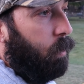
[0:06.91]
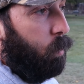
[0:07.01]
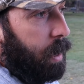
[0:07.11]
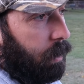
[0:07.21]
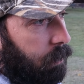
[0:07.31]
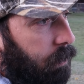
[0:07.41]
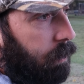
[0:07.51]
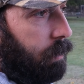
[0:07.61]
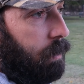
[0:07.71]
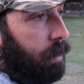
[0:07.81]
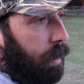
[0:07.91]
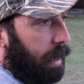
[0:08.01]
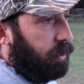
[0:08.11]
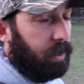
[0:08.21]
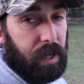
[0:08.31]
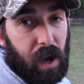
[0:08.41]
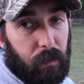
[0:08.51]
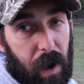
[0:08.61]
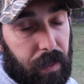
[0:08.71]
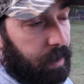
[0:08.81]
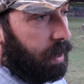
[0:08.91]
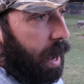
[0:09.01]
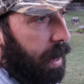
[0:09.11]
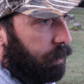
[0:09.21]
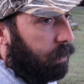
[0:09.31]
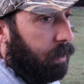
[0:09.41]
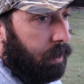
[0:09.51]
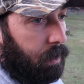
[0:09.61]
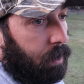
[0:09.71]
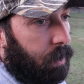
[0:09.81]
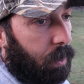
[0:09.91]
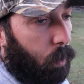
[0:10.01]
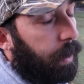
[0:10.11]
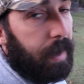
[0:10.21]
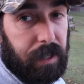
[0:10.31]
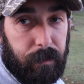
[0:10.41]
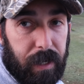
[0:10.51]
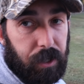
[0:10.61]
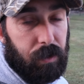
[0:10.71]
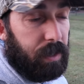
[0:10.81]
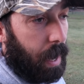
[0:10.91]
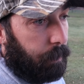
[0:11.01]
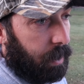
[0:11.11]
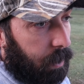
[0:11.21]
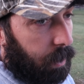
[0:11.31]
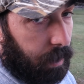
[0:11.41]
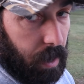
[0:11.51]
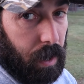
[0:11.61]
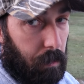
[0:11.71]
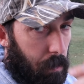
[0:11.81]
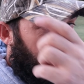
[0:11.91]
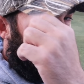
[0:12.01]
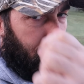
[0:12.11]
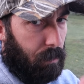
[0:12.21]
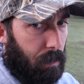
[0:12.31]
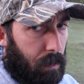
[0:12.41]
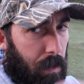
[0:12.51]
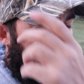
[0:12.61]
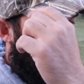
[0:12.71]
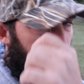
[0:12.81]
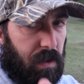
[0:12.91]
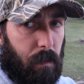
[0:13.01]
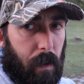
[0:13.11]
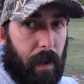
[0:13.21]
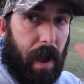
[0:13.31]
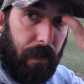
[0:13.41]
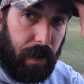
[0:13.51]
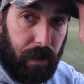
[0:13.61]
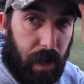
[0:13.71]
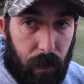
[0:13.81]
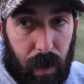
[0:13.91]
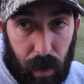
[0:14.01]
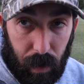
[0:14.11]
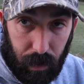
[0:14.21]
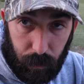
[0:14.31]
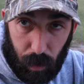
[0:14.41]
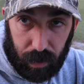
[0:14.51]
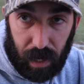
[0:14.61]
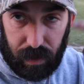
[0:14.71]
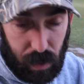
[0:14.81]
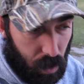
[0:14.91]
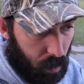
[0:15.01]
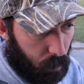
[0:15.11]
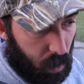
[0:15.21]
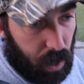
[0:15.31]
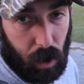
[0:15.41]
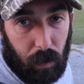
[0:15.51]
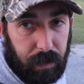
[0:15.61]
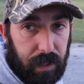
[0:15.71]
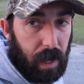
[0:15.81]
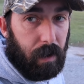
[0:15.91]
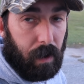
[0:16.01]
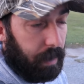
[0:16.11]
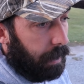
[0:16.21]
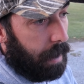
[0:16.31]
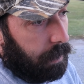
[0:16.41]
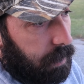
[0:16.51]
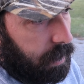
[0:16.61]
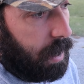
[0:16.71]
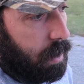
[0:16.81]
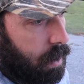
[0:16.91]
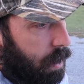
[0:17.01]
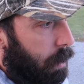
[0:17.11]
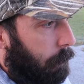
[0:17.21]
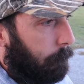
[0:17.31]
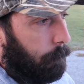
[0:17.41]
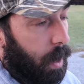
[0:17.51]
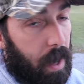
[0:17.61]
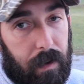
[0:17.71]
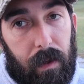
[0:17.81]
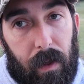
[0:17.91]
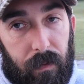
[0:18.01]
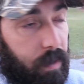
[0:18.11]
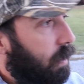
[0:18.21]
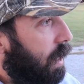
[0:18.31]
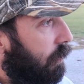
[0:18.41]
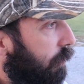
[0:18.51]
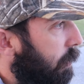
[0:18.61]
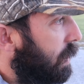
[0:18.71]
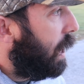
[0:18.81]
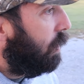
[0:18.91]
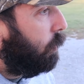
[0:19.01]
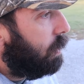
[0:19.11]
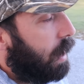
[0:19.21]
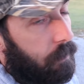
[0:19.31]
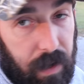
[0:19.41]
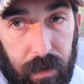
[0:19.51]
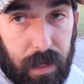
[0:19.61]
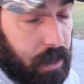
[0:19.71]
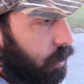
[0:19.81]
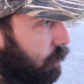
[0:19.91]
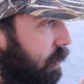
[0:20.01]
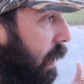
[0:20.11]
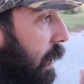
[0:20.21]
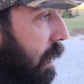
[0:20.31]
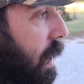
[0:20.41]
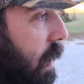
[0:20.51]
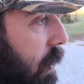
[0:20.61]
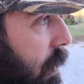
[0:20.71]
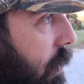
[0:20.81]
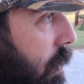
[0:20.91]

Well, as you can tell by the title, we got some issues happening again. Something on my hat there. Anyway, broke out the old Morehead Homestead hunting hat today, but if you can tell from the title, we are having issues again.